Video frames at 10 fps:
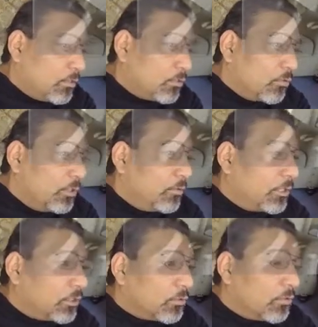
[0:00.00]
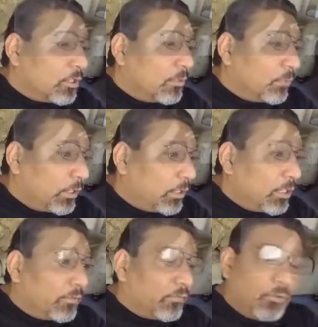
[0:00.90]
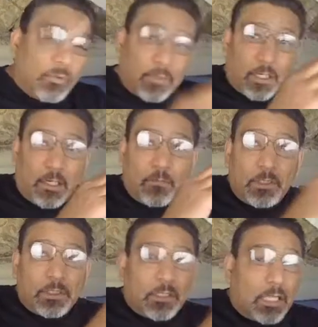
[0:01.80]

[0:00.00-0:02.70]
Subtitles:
So anyway, but a few of the comments